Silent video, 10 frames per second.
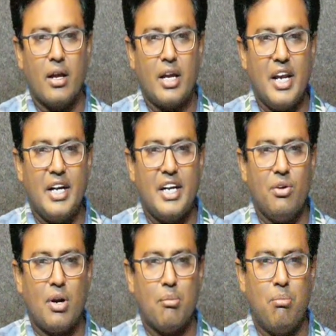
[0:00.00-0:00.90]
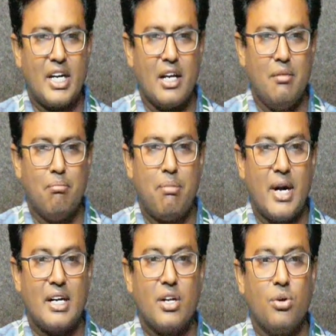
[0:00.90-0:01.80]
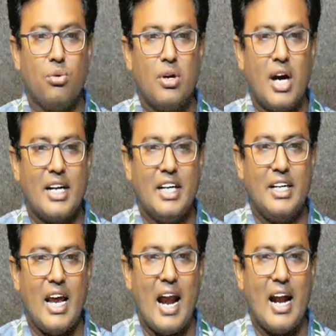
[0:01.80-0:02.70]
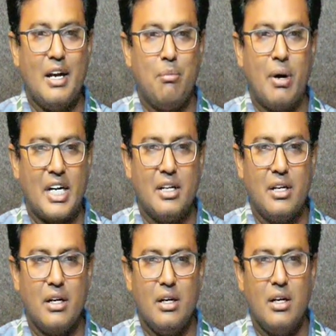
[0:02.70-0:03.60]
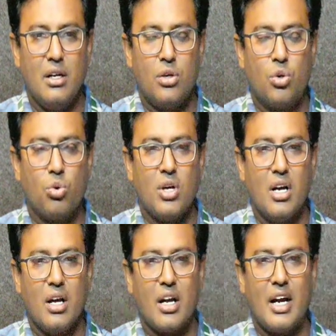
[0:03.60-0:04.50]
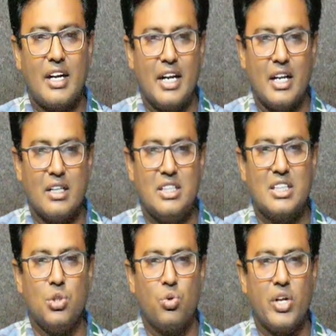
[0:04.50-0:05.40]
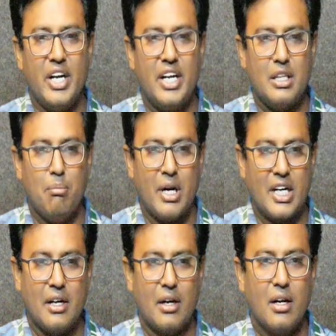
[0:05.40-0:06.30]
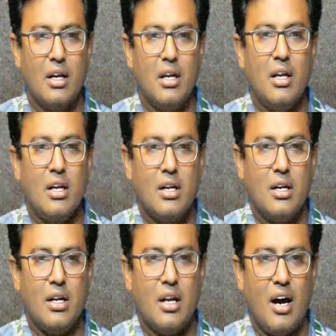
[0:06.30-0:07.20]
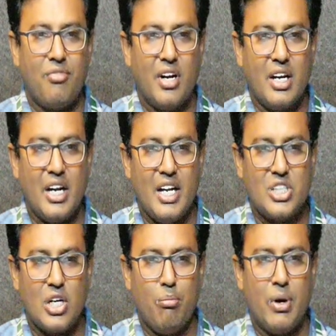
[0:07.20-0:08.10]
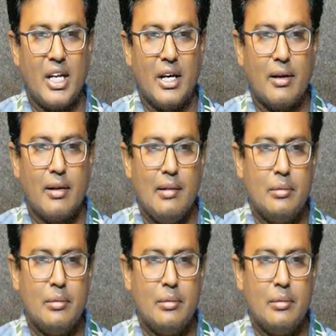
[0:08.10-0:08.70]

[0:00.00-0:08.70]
created one button, but you not yet added button to the container, just you created the button. After creation of button